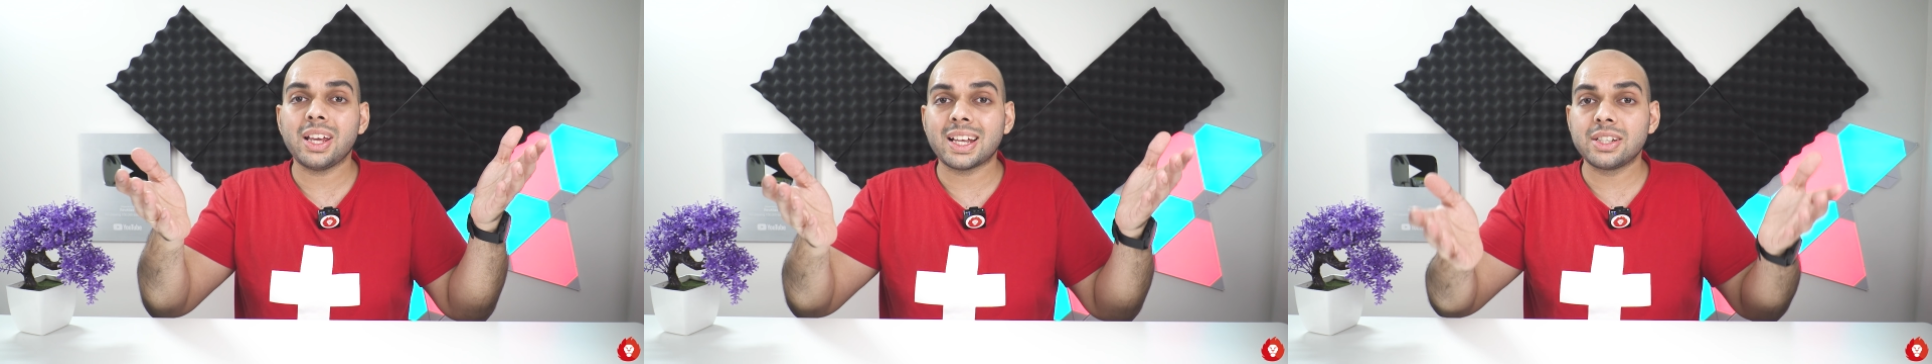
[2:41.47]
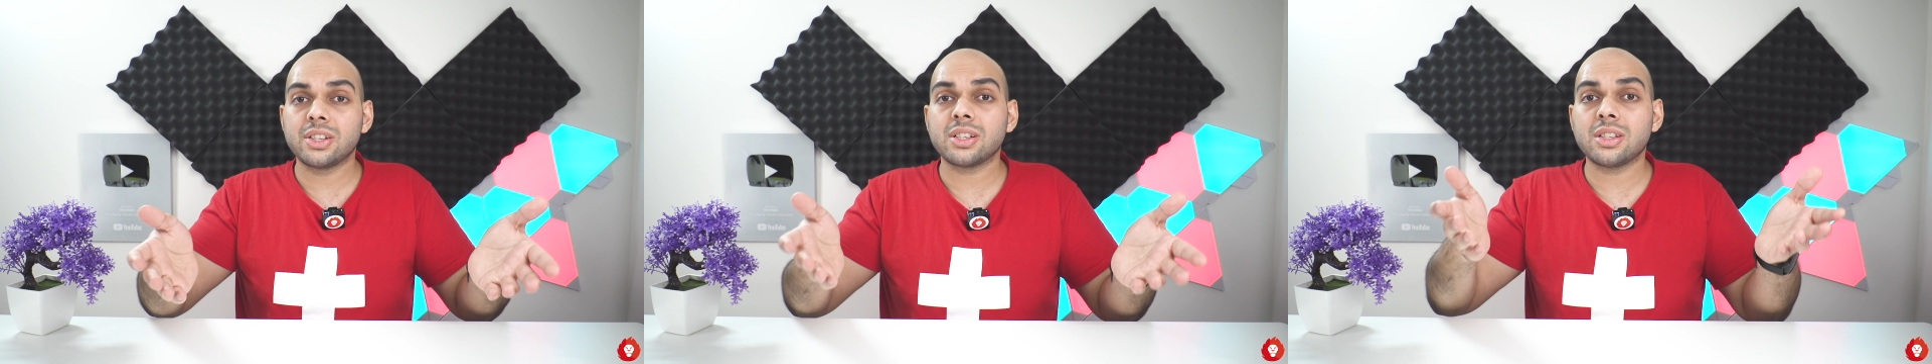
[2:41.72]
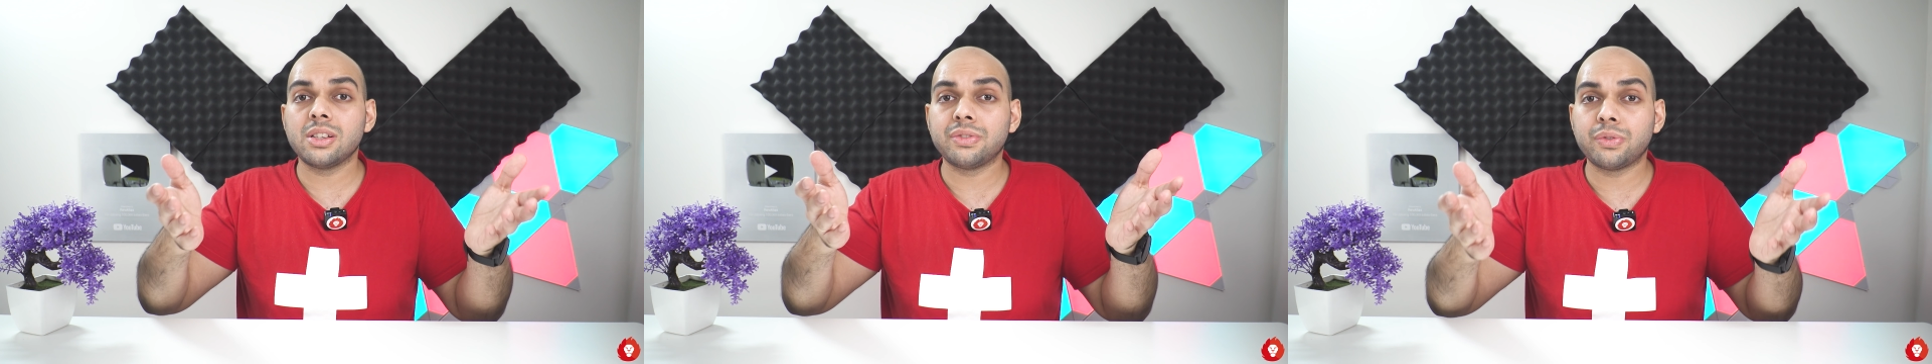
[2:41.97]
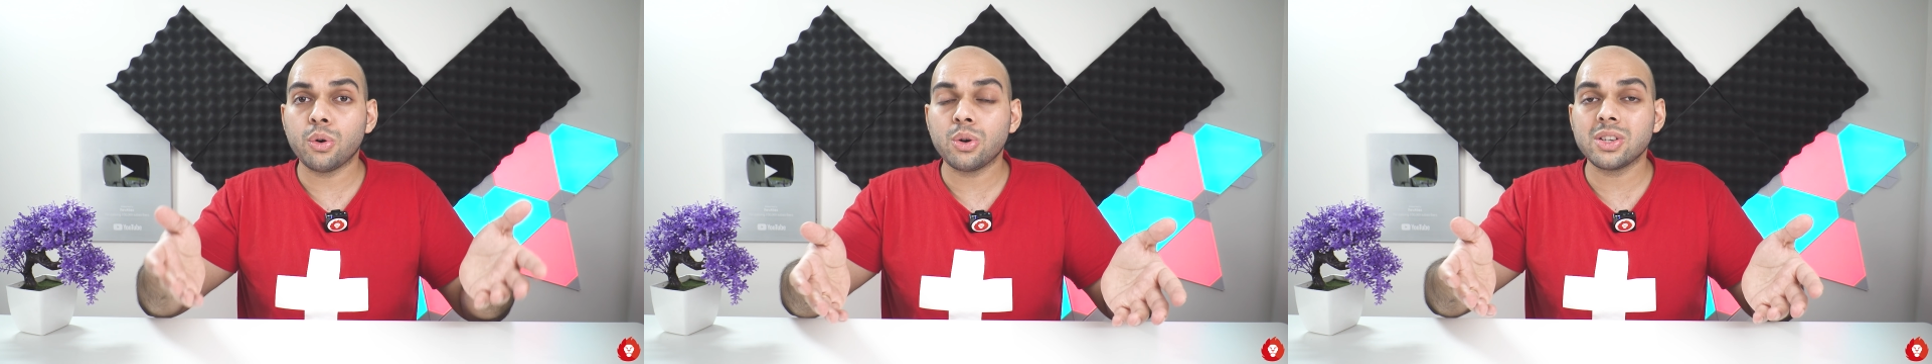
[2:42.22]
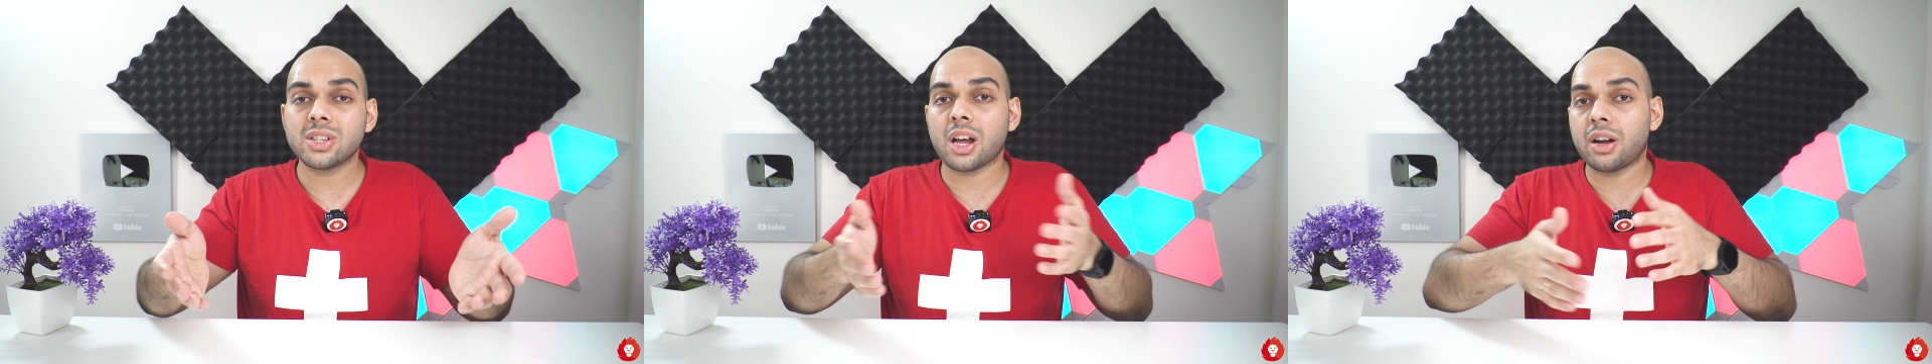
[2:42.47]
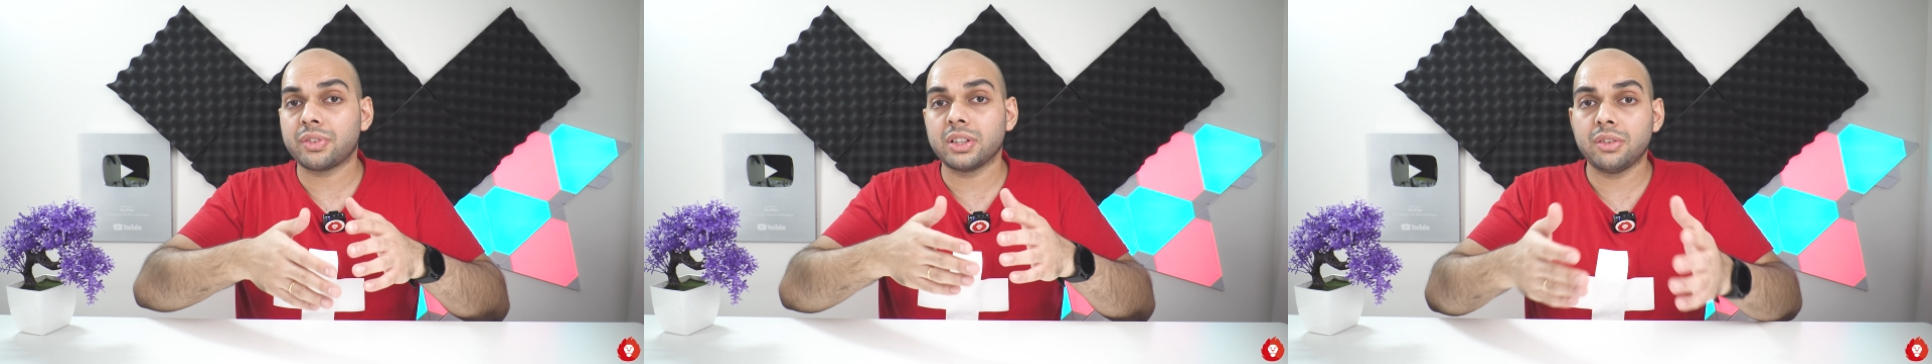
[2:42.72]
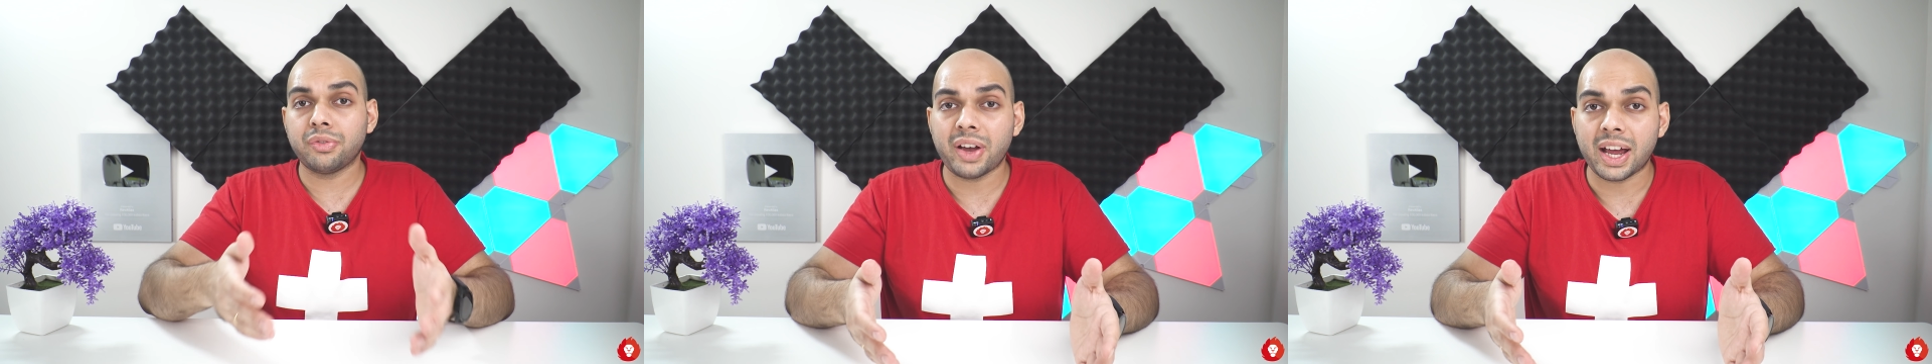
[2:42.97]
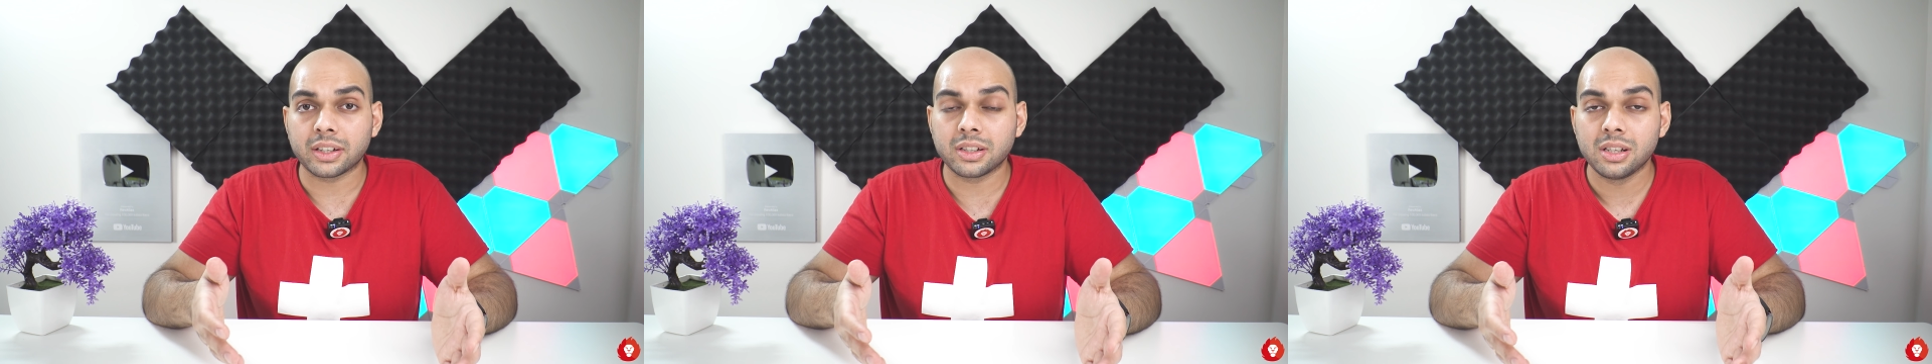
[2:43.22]
adjust the focus after the
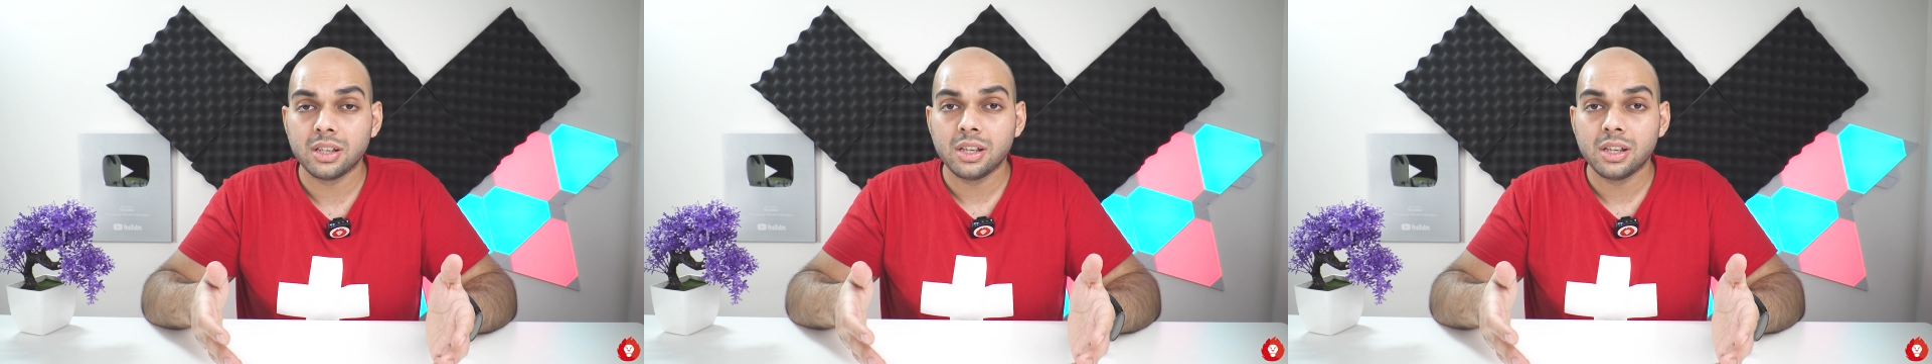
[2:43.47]
fact.